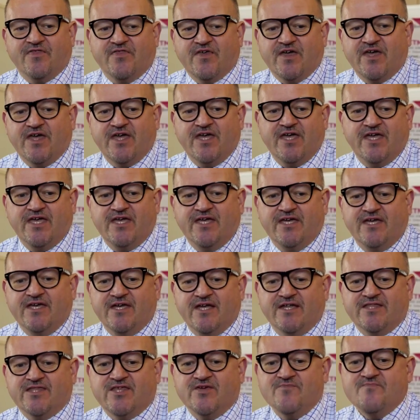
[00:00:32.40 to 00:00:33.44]
the
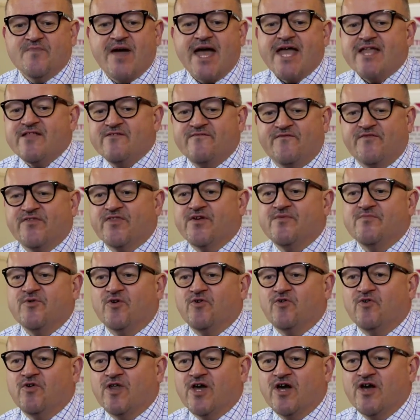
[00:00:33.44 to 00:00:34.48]
demand for them
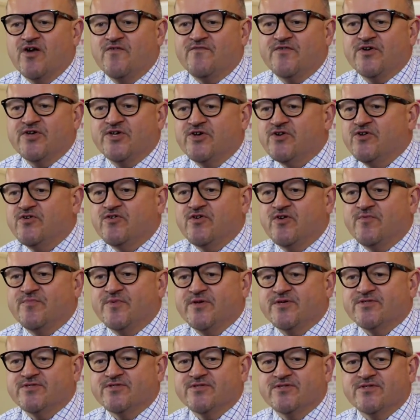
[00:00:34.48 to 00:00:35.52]
all over Europe
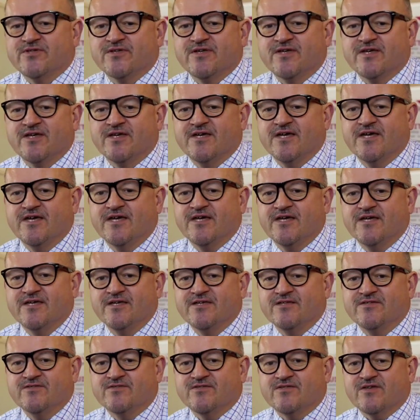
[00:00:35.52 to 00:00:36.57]
is,
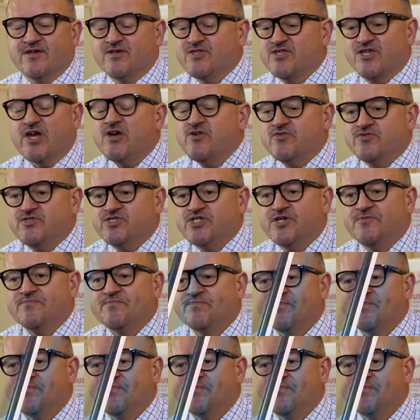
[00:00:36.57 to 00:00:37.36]
is, is huge.